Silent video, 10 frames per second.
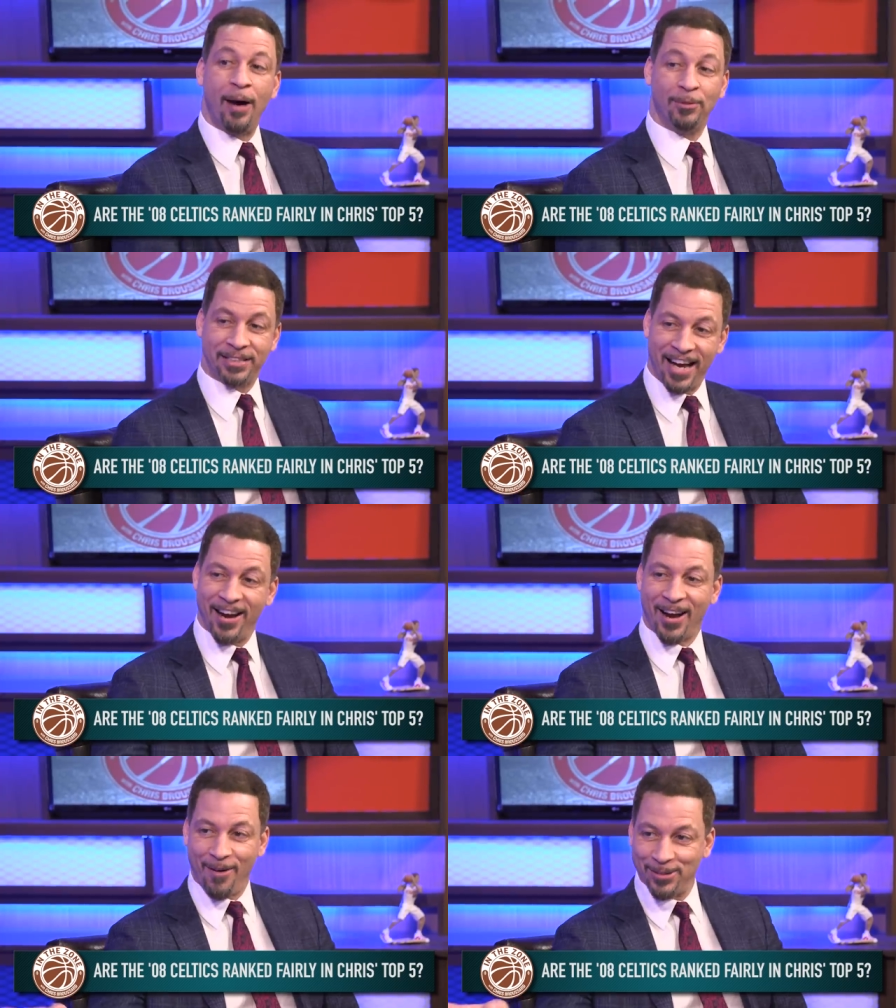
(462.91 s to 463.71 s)
I was
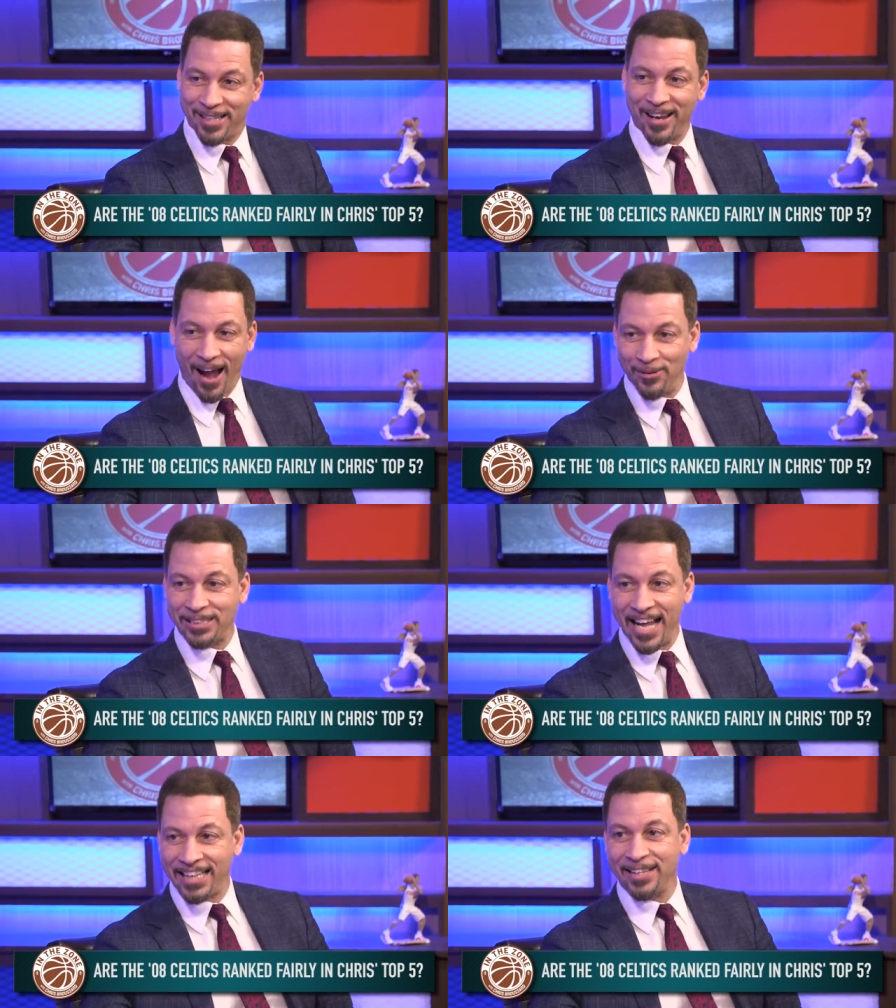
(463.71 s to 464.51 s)
there. I yeah, was I
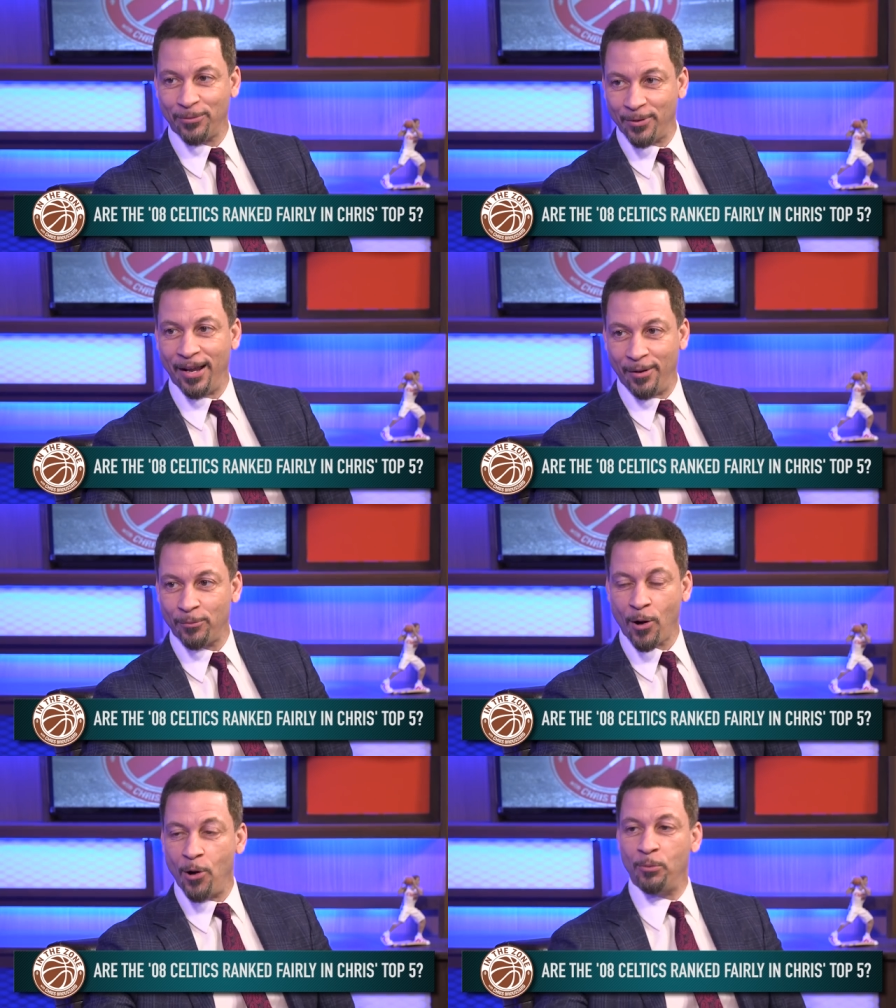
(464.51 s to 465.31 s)
was we, at the in
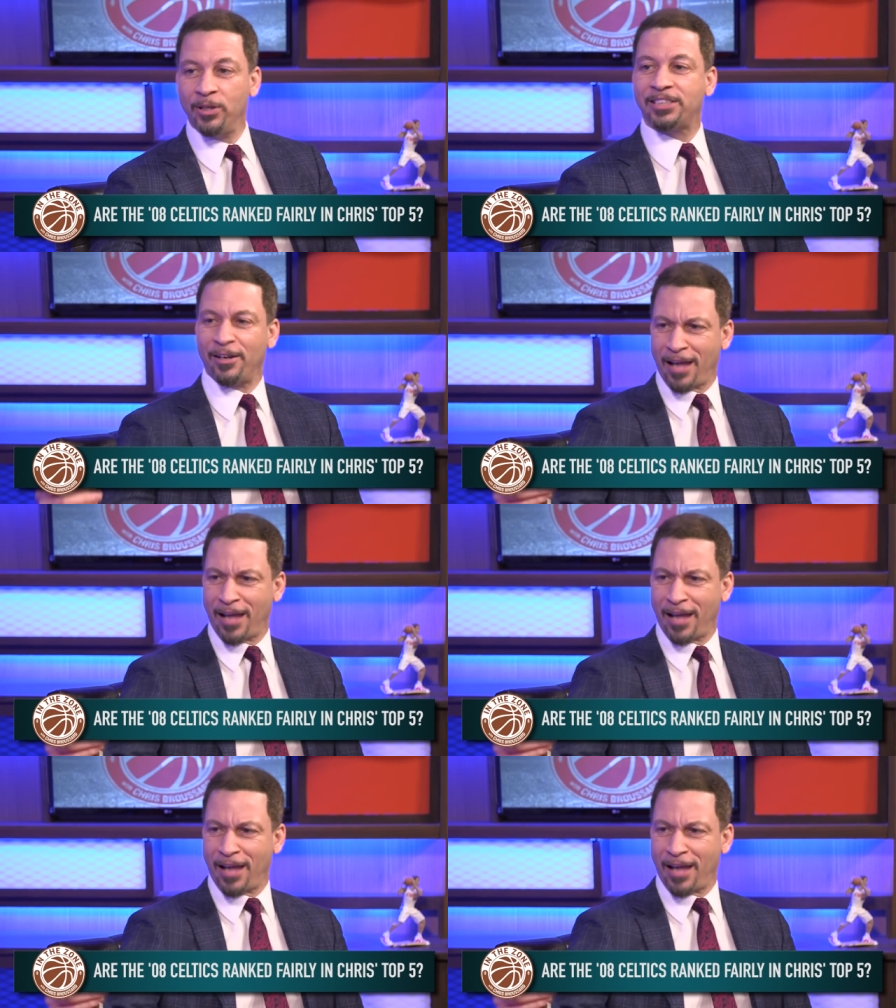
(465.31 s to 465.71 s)
Rome with y'all.